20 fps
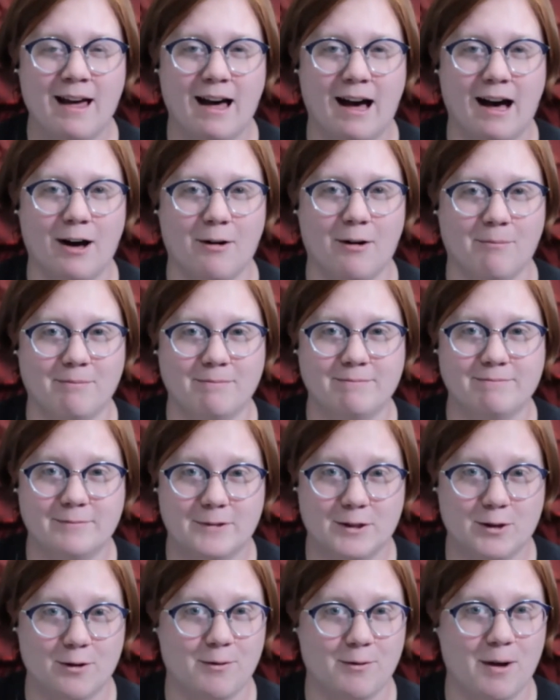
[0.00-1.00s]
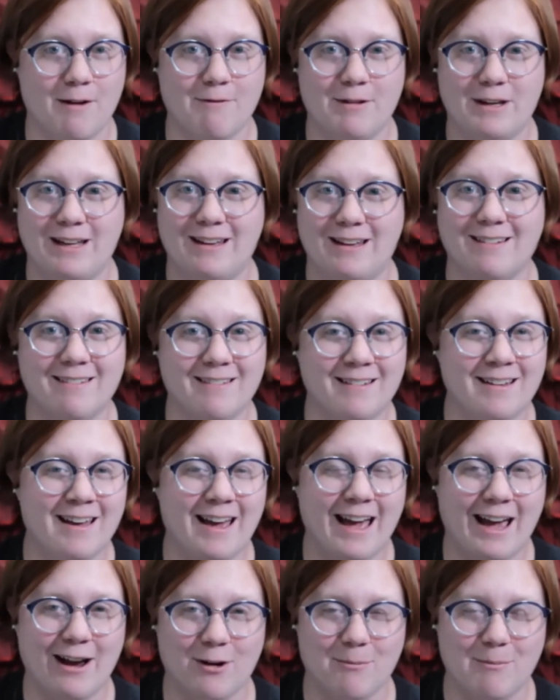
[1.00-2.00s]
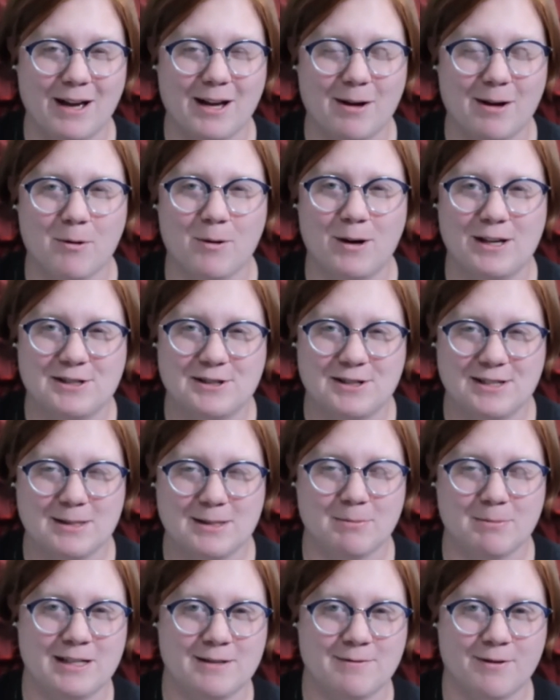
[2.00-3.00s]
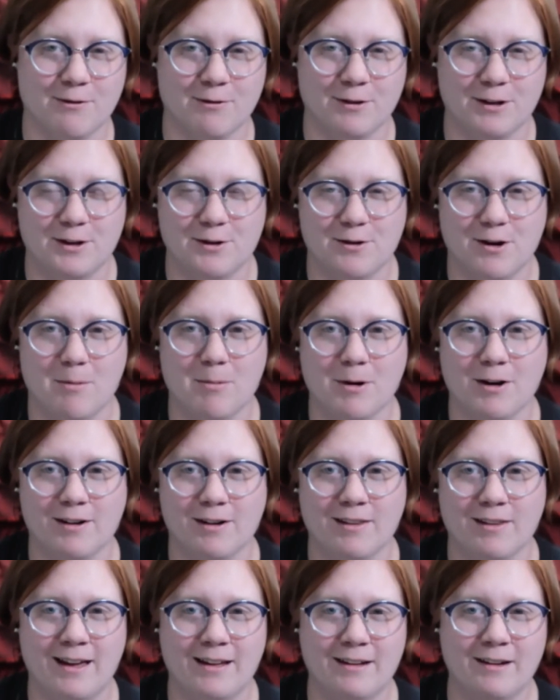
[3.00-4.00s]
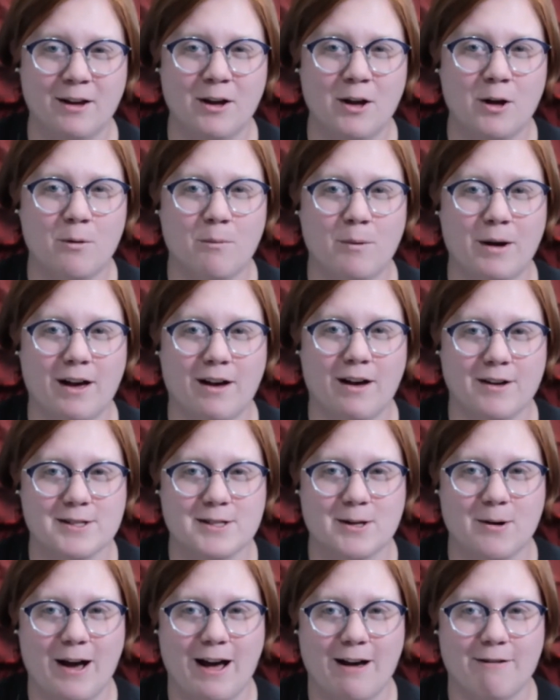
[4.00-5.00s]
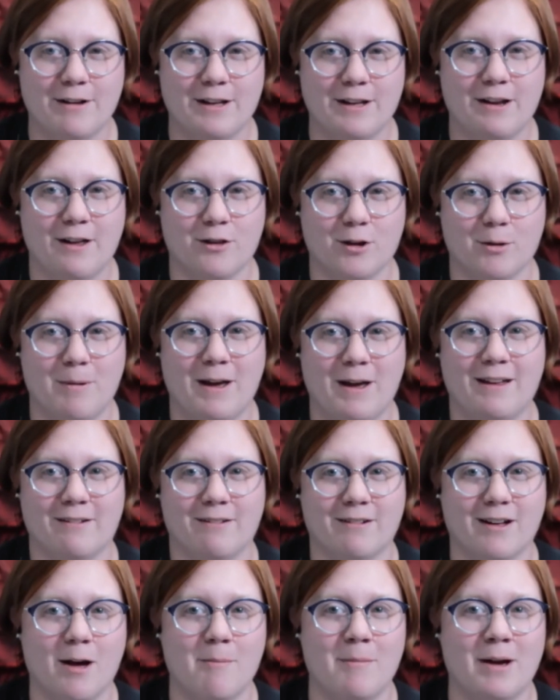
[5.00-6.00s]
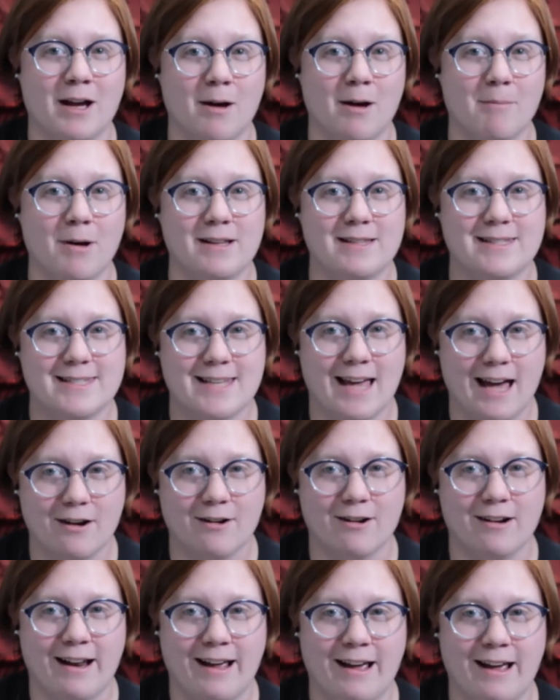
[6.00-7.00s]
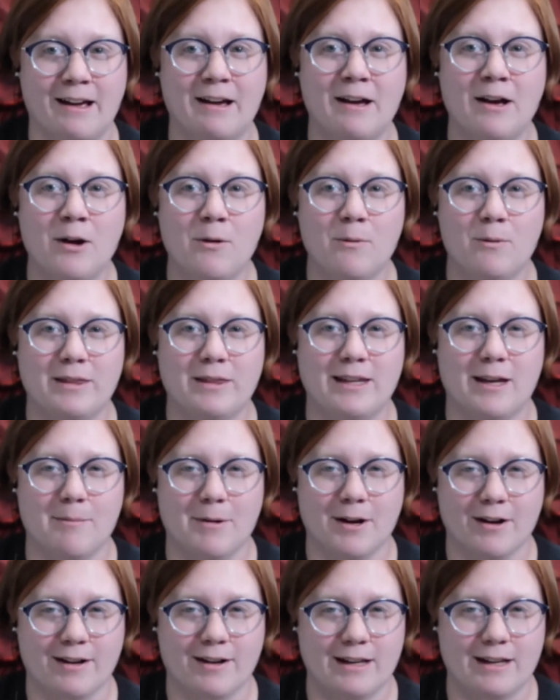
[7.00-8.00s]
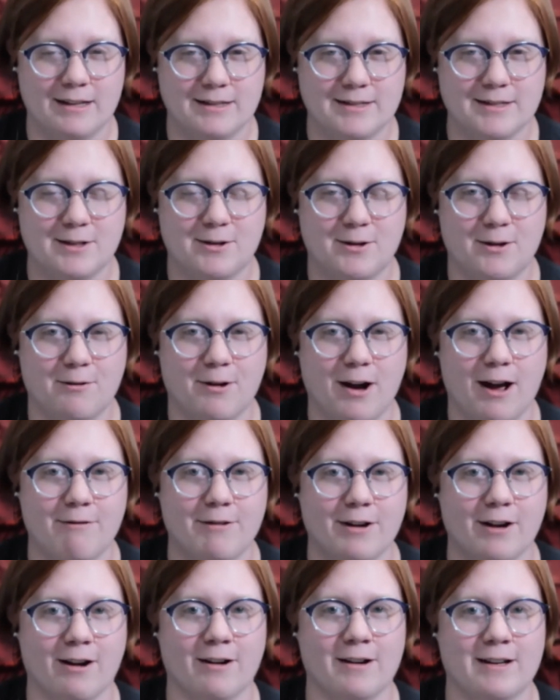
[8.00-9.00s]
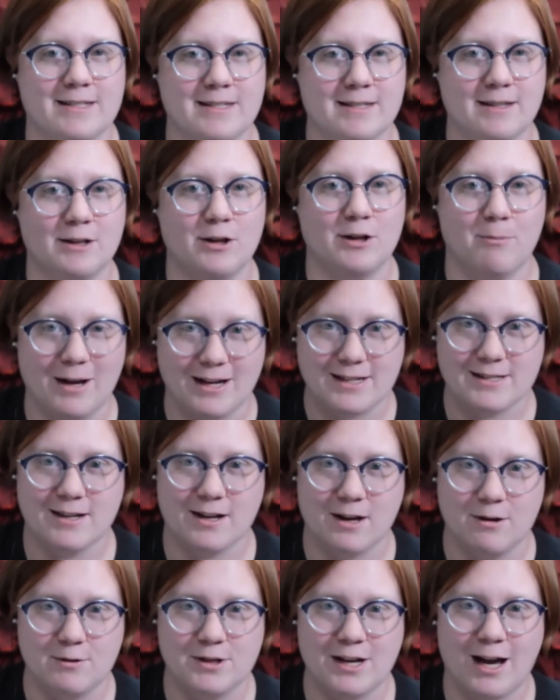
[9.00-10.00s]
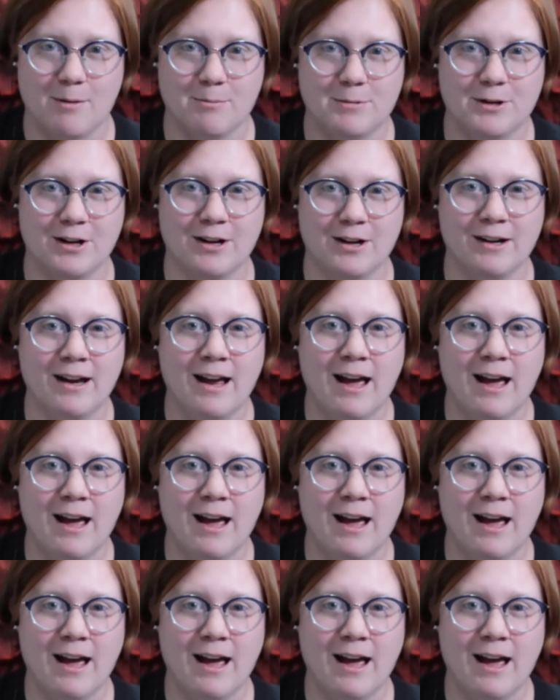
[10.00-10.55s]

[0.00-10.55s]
Um, so if you have any hair and makeup questions, please feel free to drop her a line. We also have another panel coming up on Saturday with the American Institute of Graphic Artists, the New Mexico chapter,